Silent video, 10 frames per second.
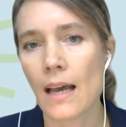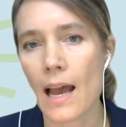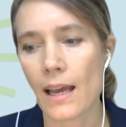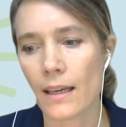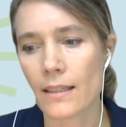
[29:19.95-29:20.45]

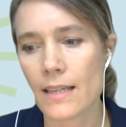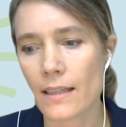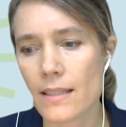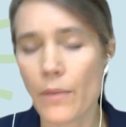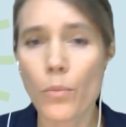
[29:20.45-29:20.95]
And I'd
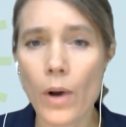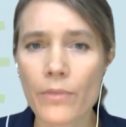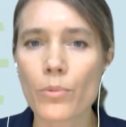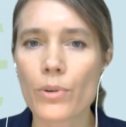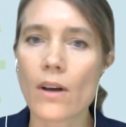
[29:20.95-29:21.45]
say one
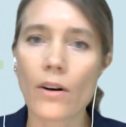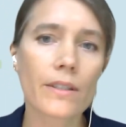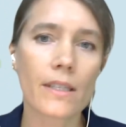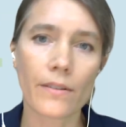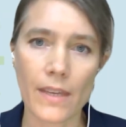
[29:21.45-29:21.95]
result
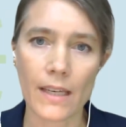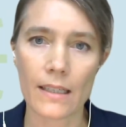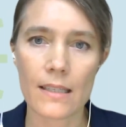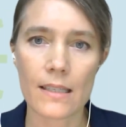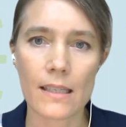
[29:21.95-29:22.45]
of
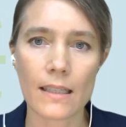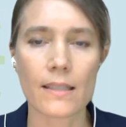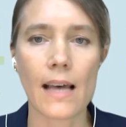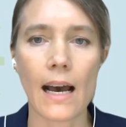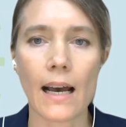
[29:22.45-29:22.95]
this is
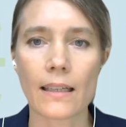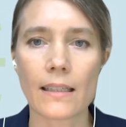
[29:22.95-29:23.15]
that